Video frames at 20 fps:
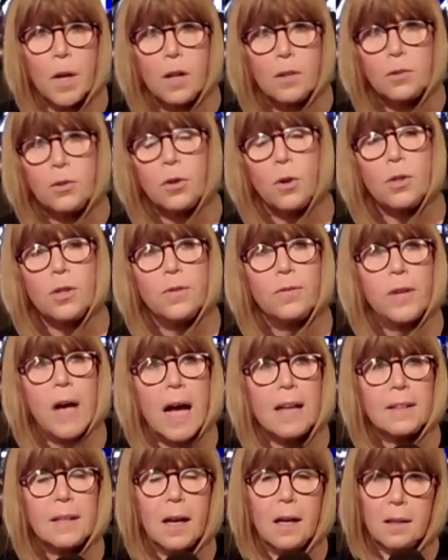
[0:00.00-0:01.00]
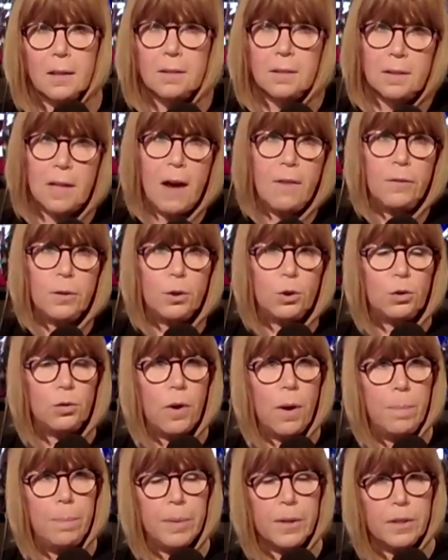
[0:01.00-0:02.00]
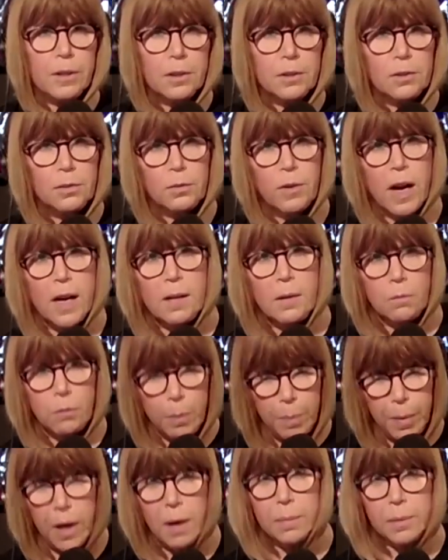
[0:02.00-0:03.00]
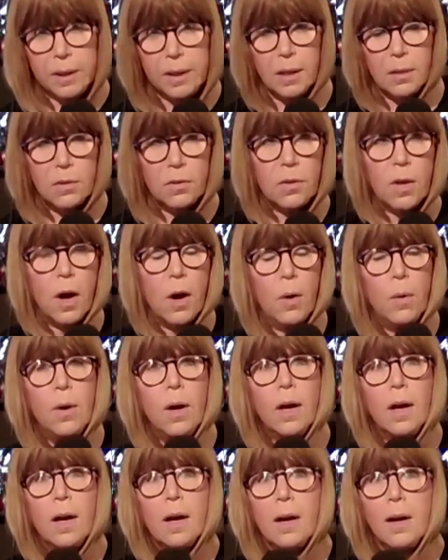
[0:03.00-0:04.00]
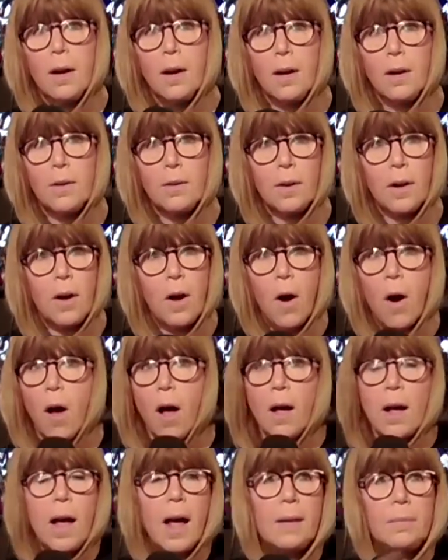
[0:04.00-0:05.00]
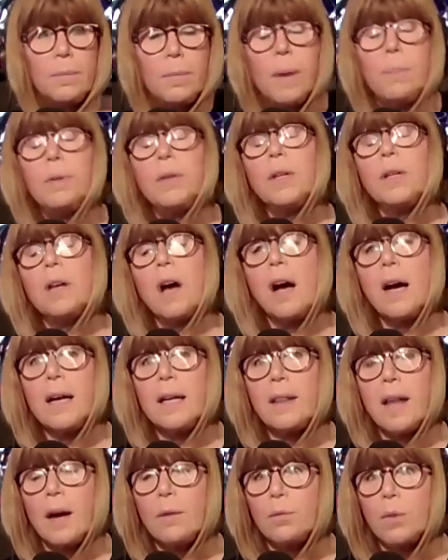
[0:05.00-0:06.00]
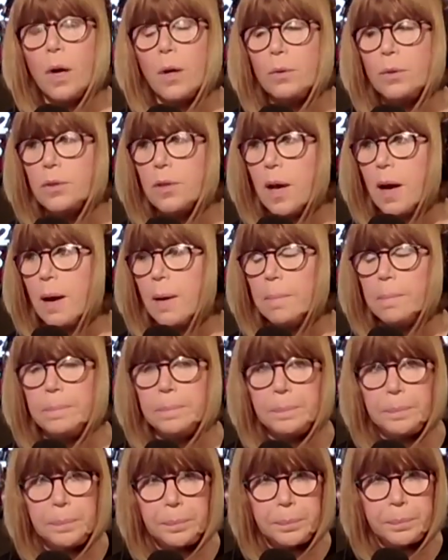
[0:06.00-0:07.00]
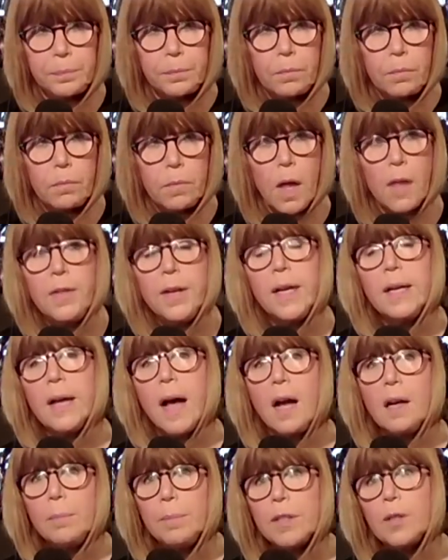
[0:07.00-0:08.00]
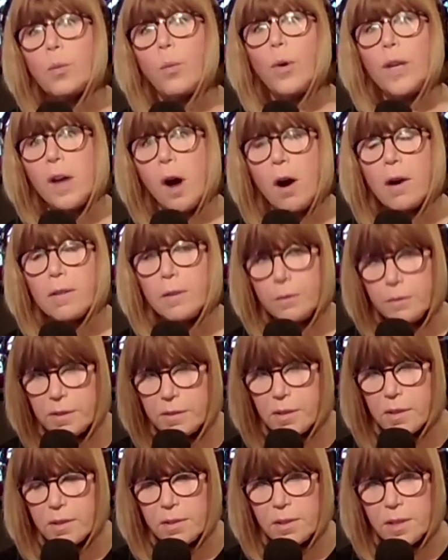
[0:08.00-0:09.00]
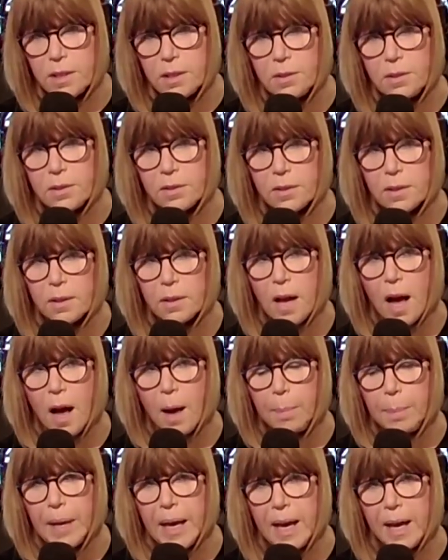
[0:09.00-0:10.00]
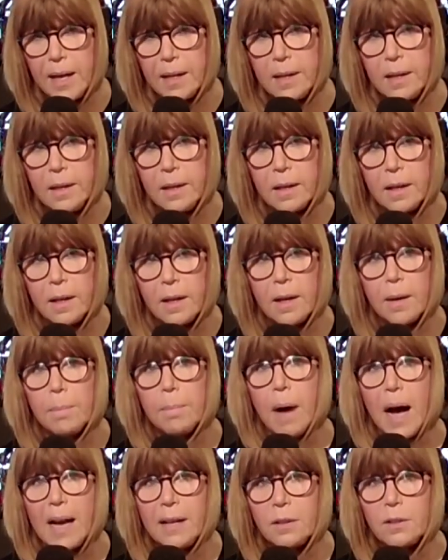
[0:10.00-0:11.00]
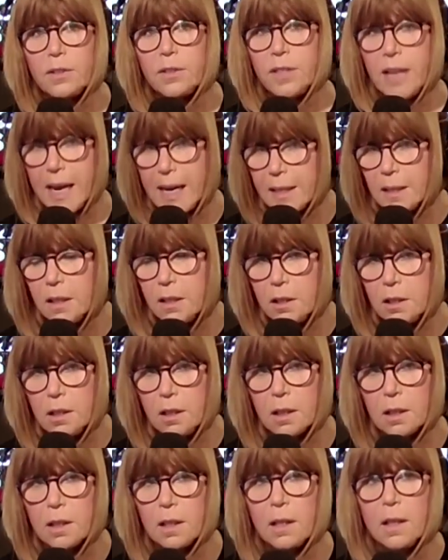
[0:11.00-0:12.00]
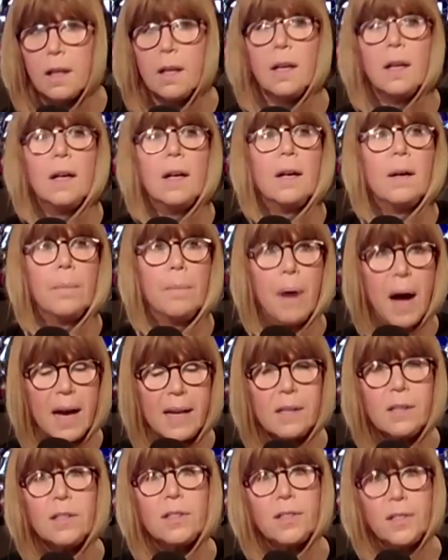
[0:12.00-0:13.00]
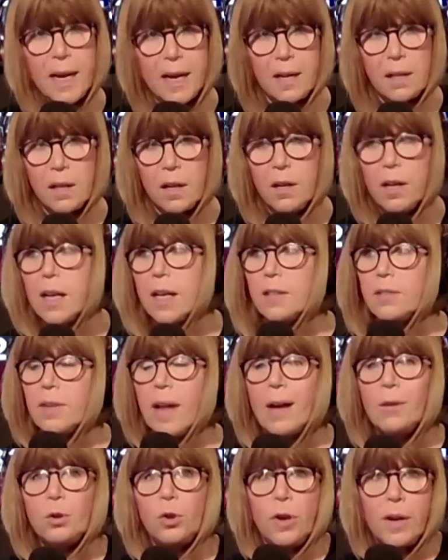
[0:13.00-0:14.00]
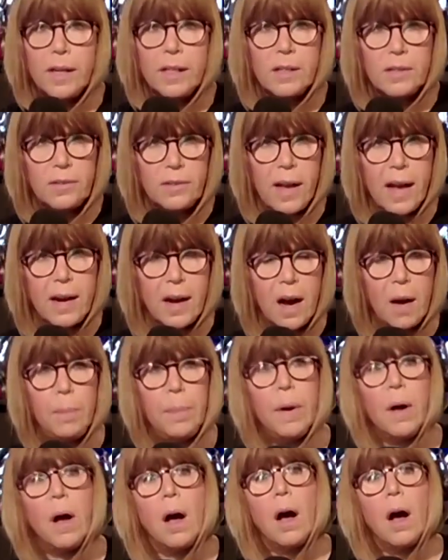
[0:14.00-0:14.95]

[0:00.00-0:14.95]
So you've got the Never Trumpers, right? Republicans, though. Remember the guy that wrote the anonymous We Are the Resistance op-ed Miles Taylor. Miles Taylor is now trying to set up